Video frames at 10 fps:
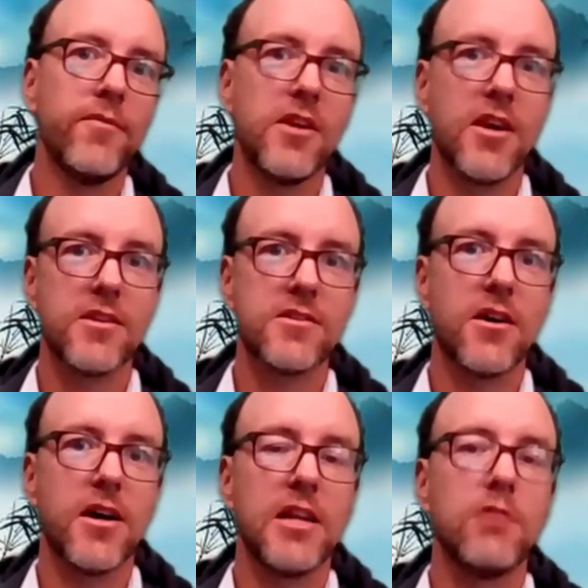the
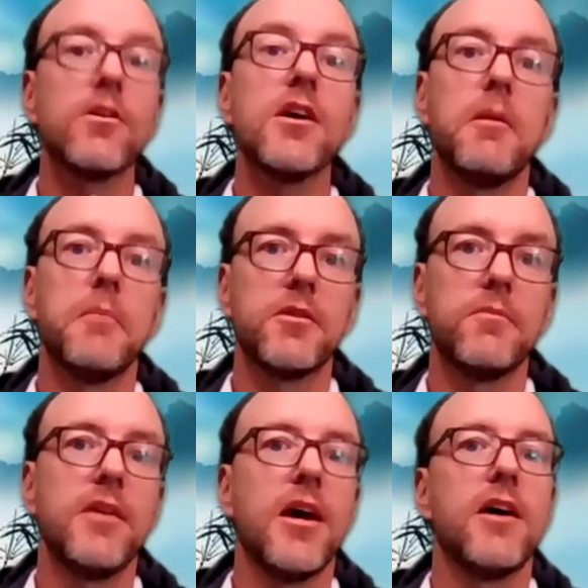anxiety or calming
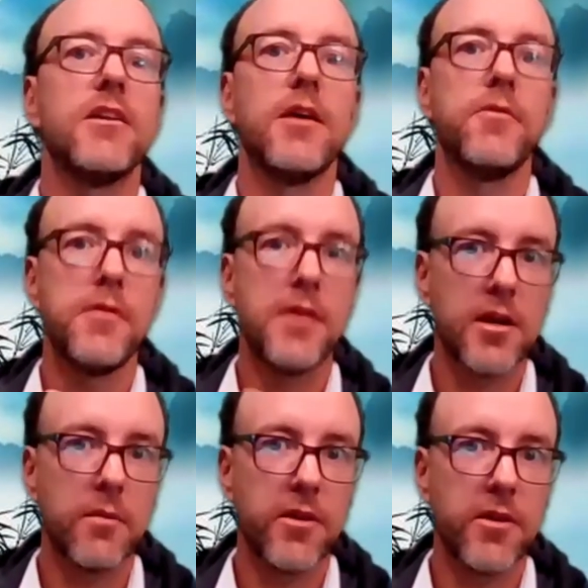them down and
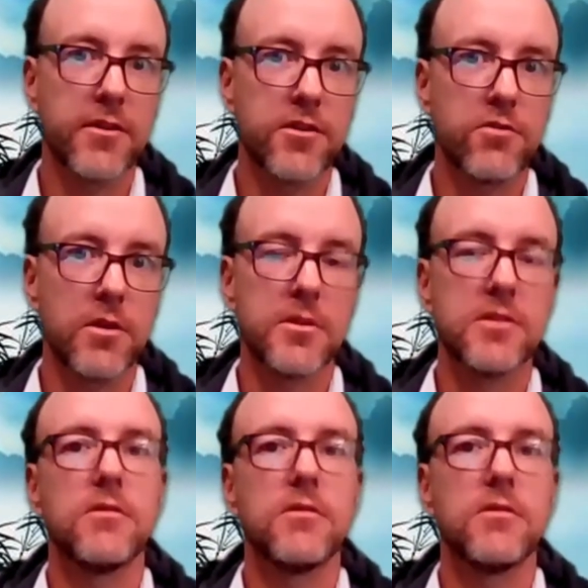then applying the treatment.